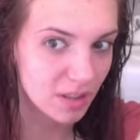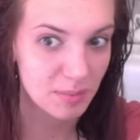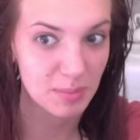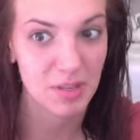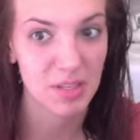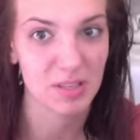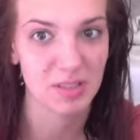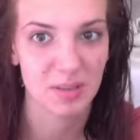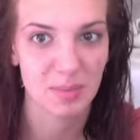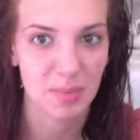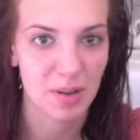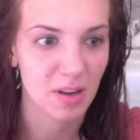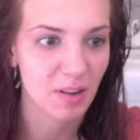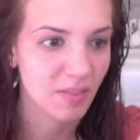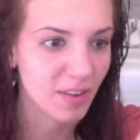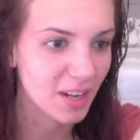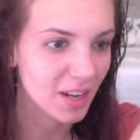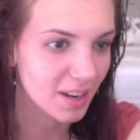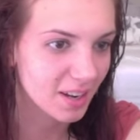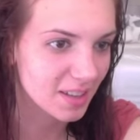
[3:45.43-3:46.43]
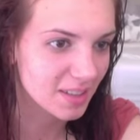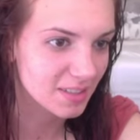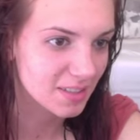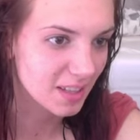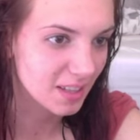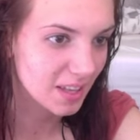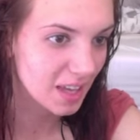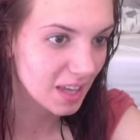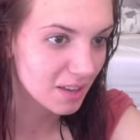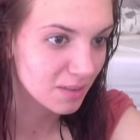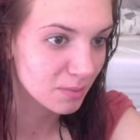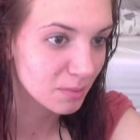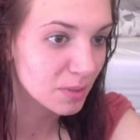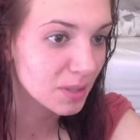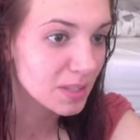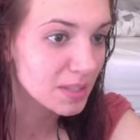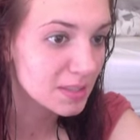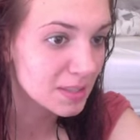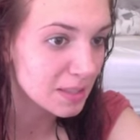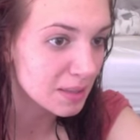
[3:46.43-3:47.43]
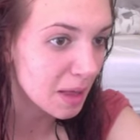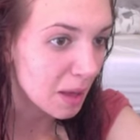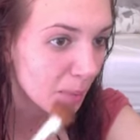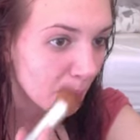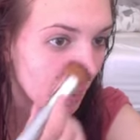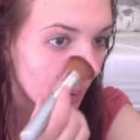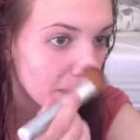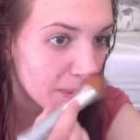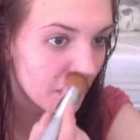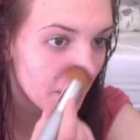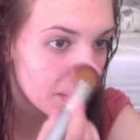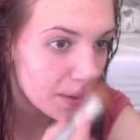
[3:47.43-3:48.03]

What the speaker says: I'm going to use a mirror over here because I can't really see that well.